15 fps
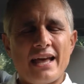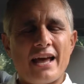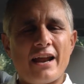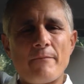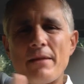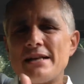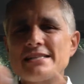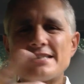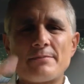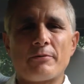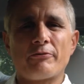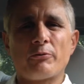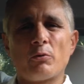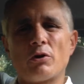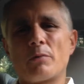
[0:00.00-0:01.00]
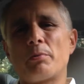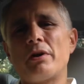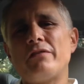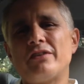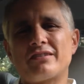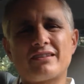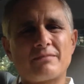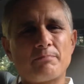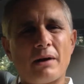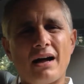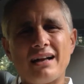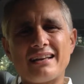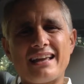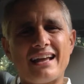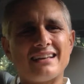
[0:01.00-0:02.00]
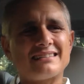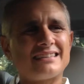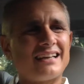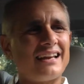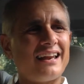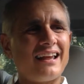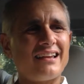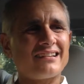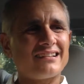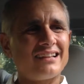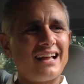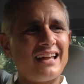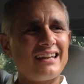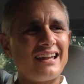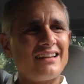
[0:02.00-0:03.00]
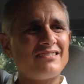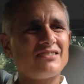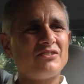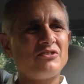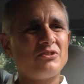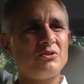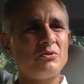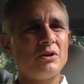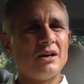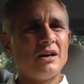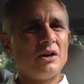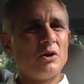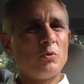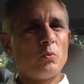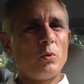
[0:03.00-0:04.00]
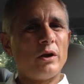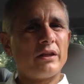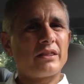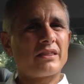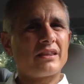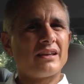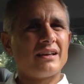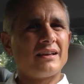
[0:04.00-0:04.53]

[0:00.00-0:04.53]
And I mentioned it before in a previous podcast that it has a lot less to do with